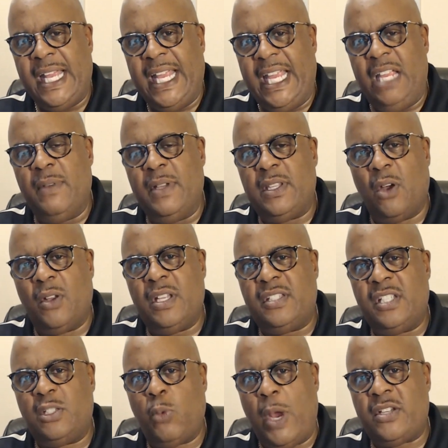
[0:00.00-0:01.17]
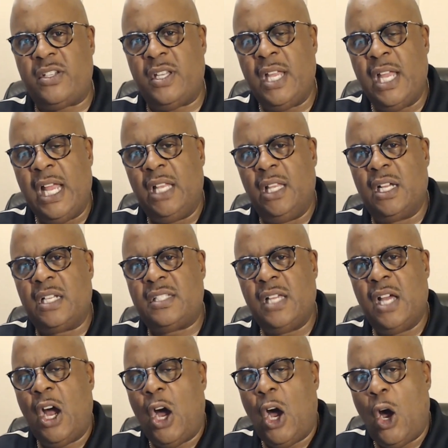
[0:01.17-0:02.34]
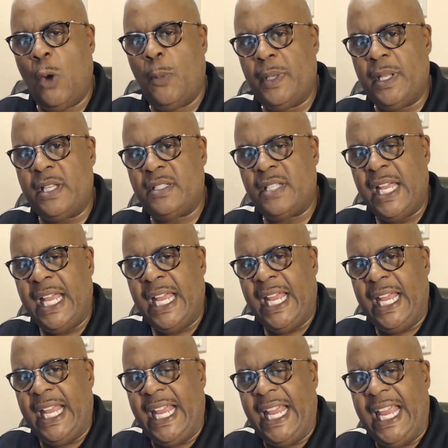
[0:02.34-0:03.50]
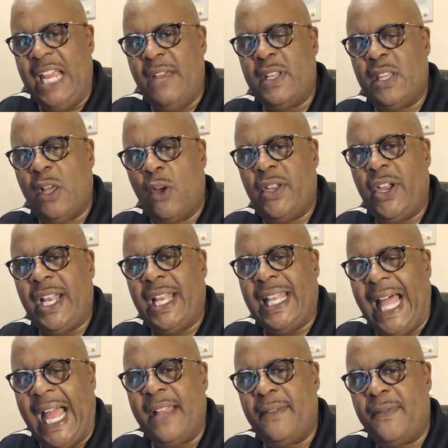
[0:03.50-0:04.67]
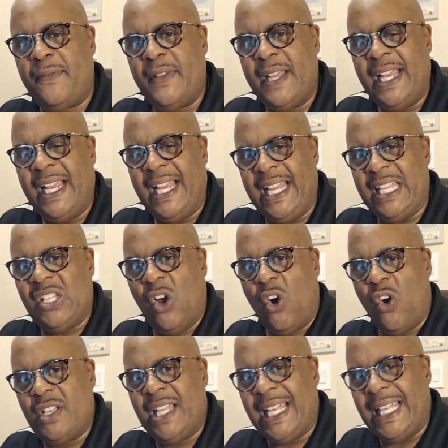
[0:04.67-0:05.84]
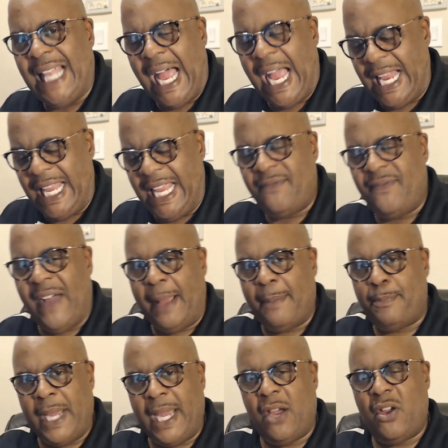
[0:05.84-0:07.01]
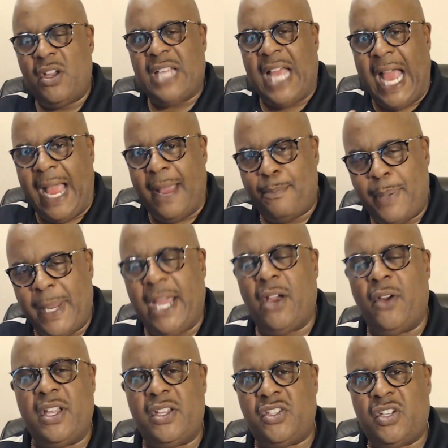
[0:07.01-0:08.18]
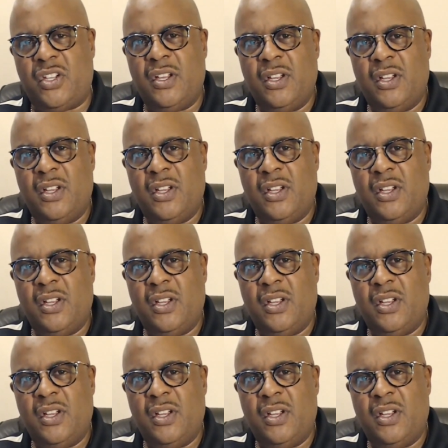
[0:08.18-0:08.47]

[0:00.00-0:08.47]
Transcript: even though the situation looks hopeless, even though their life is on the line, if I perish, I perish.